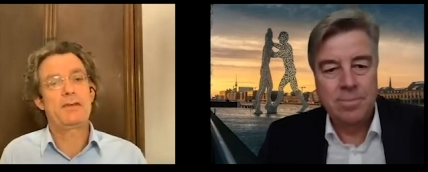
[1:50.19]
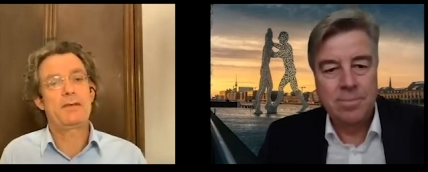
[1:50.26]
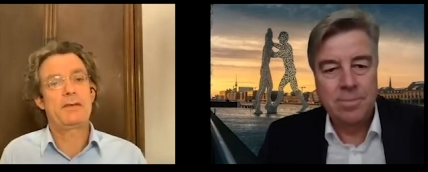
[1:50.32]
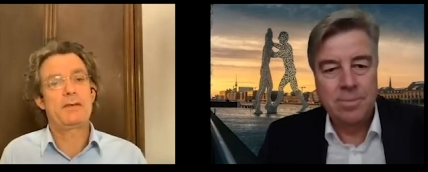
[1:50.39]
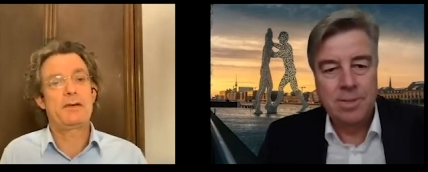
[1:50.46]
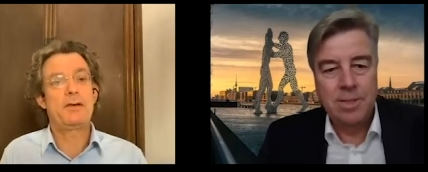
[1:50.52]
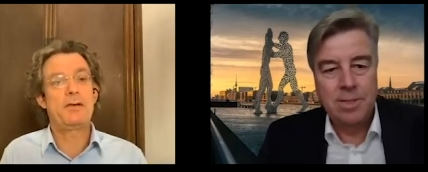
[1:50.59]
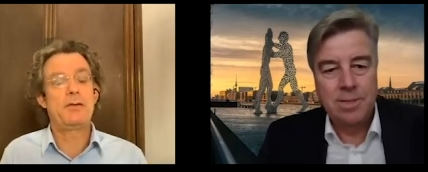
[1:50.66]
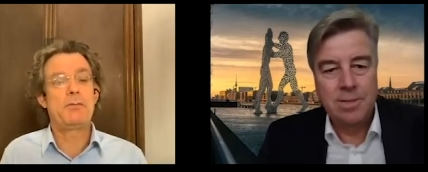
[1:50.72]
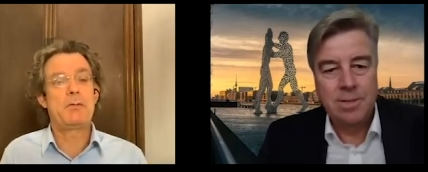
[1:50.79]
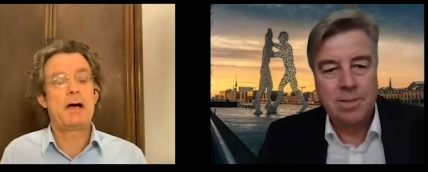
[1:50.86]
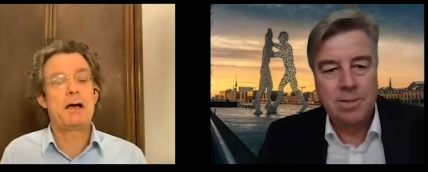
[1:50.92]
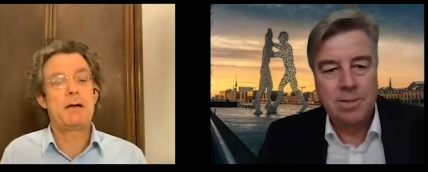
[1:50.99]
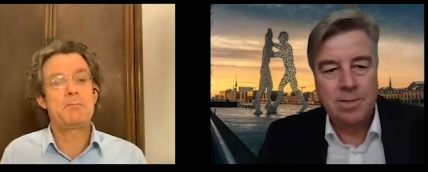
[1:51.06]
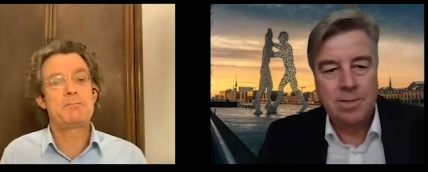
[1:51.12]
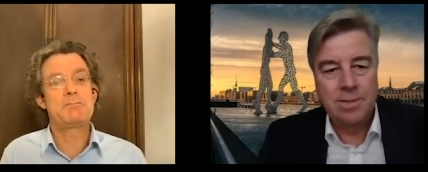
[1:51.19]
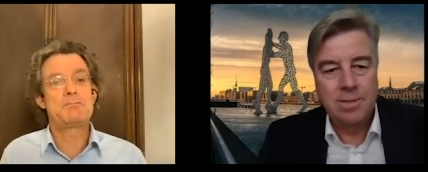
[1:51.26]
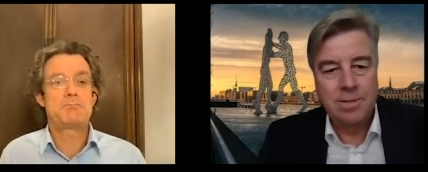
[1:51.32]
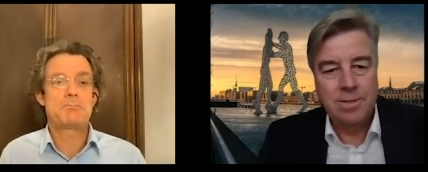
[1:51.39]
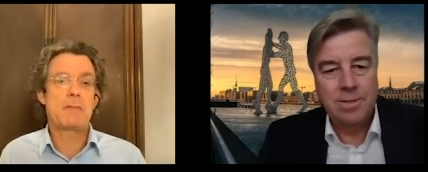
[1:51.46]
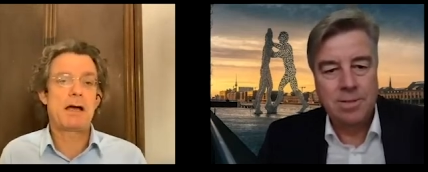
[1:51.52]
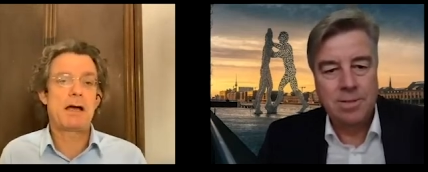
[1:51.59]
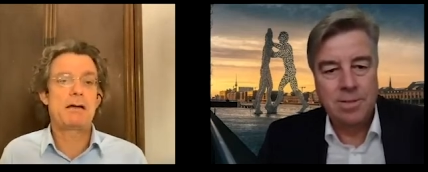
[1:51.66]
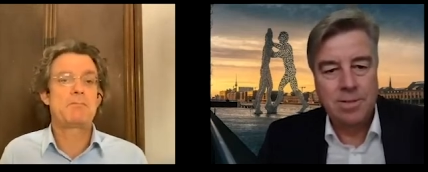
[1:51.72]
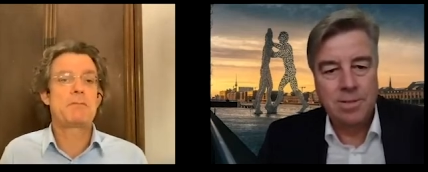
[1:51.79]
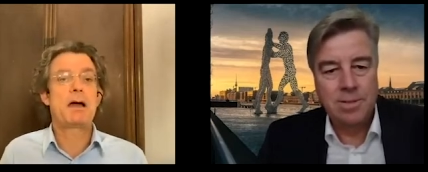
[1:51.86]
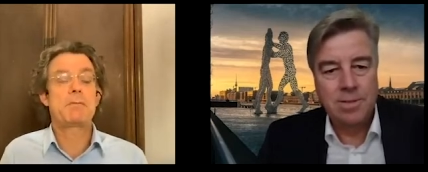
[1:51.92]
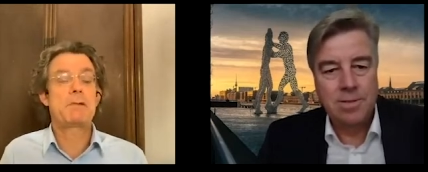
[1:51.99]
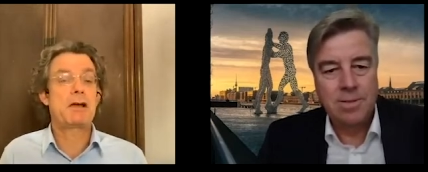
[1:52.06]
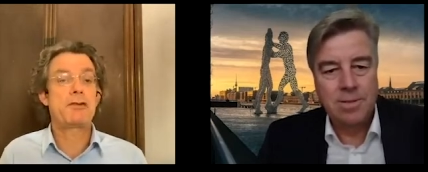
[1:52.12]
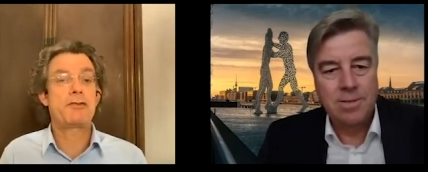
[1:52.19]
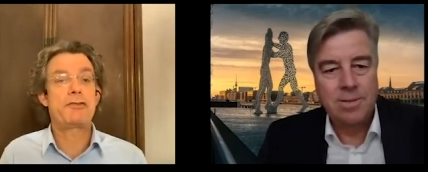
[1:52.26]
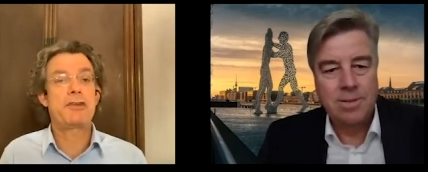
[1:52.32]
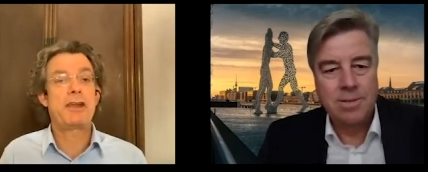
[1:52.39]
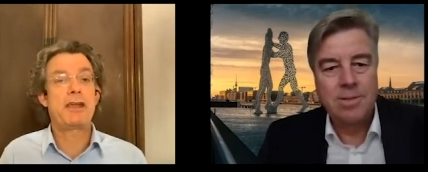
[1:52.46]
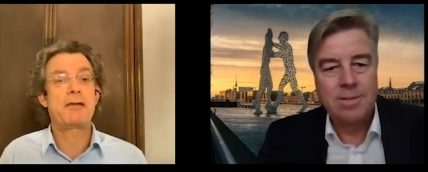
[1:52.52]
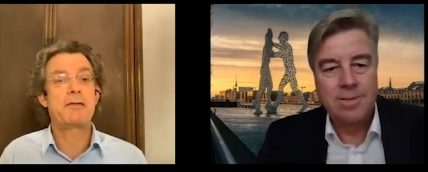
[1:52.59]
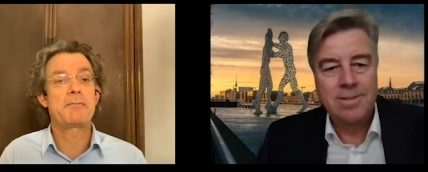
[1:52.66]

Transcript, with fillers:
Speaker 1: So um, I, I'm going to stay.